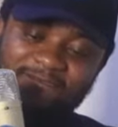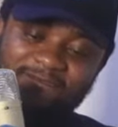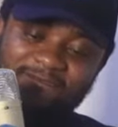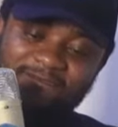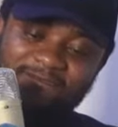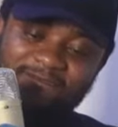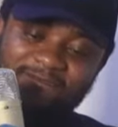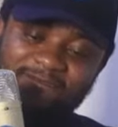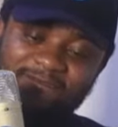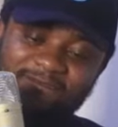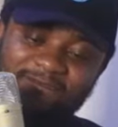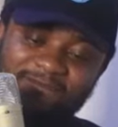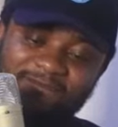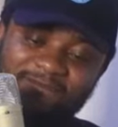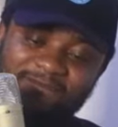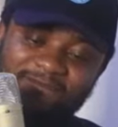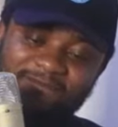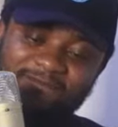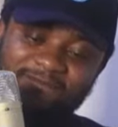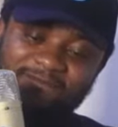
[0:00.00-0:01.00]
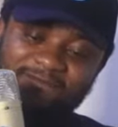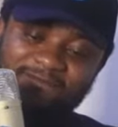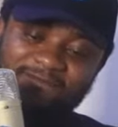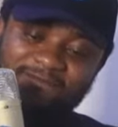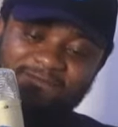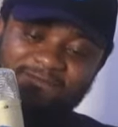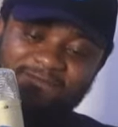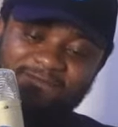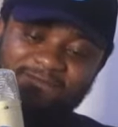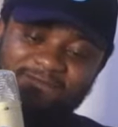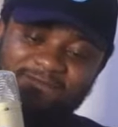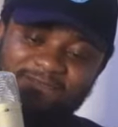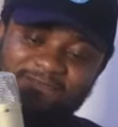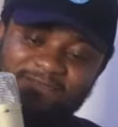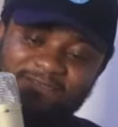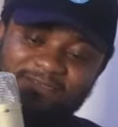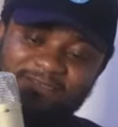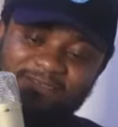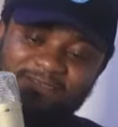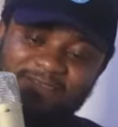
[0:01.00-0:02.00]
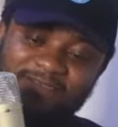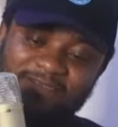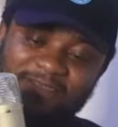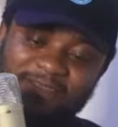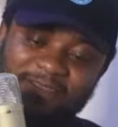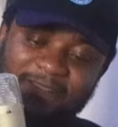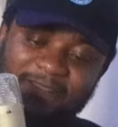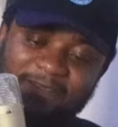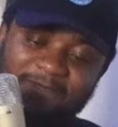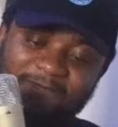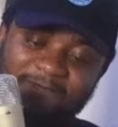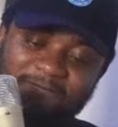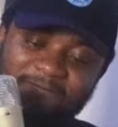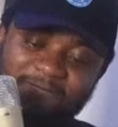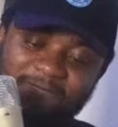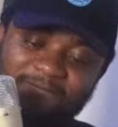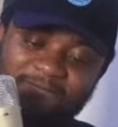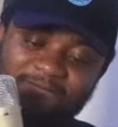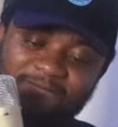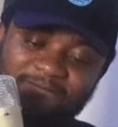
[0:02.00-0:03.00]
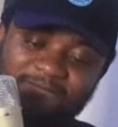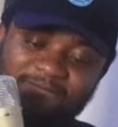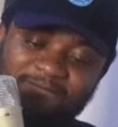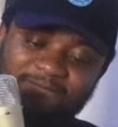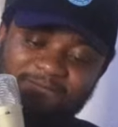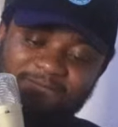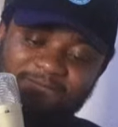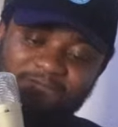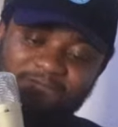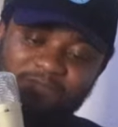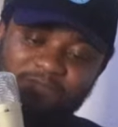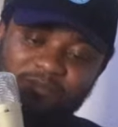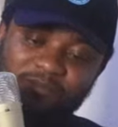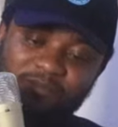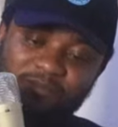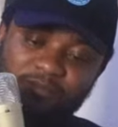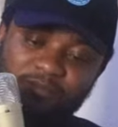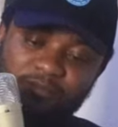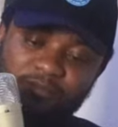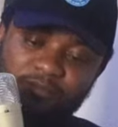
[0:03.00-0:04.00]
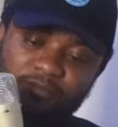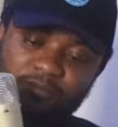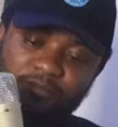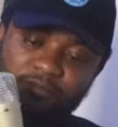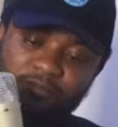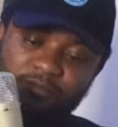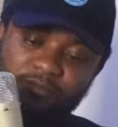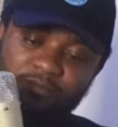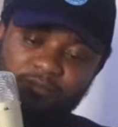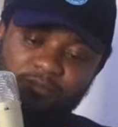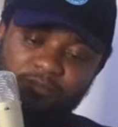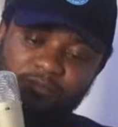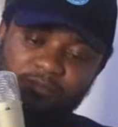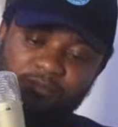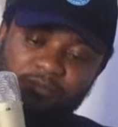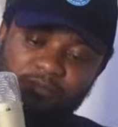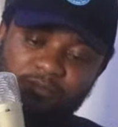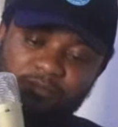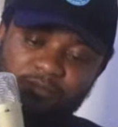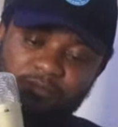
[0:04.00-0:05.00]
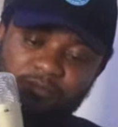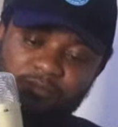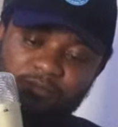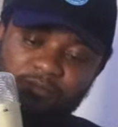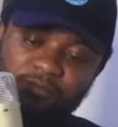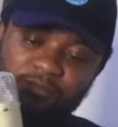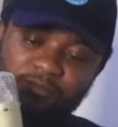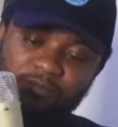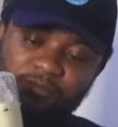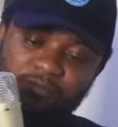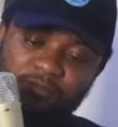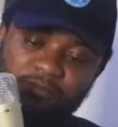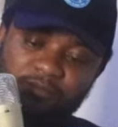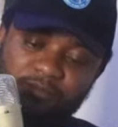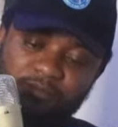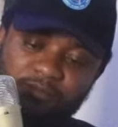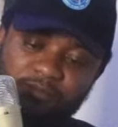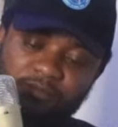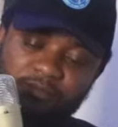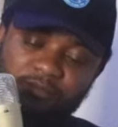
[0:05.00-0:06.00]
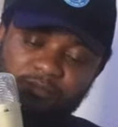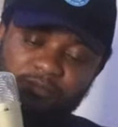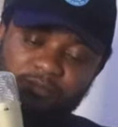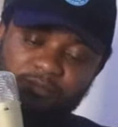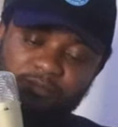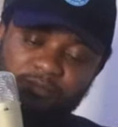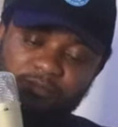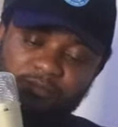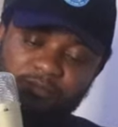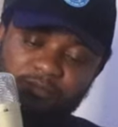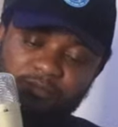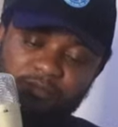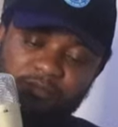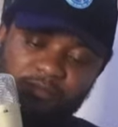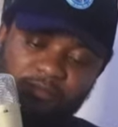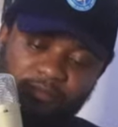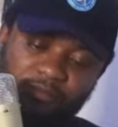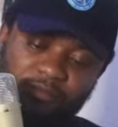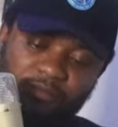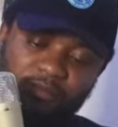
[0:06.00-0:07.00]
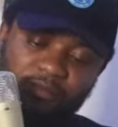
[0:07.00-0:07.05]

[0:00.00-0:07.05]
No words are spoken by the person on screen.